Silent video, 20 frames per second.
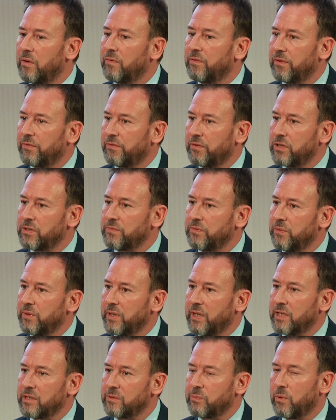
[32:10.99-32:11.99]
Mm-hmm. For the first few
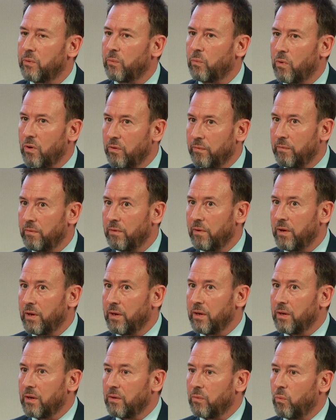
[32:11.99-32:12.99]
years, we were one
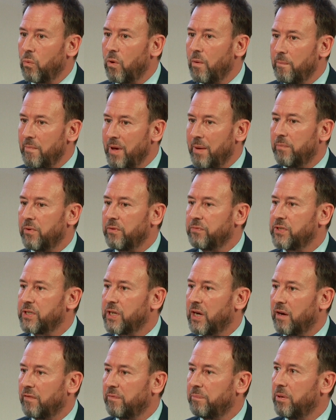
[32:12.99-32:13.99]
member of
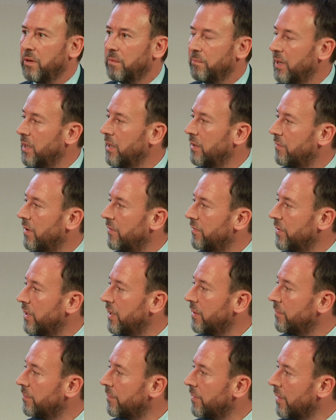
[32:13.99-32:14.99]
staff per million
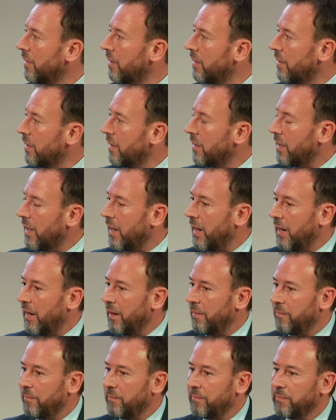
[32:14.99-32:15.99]
revenue,
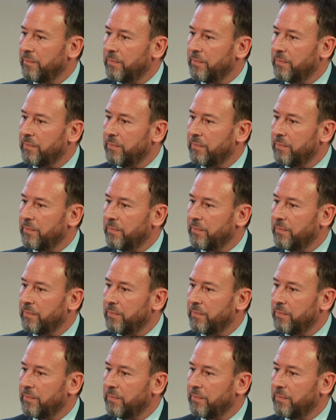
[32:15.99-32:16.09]
mm-hmm.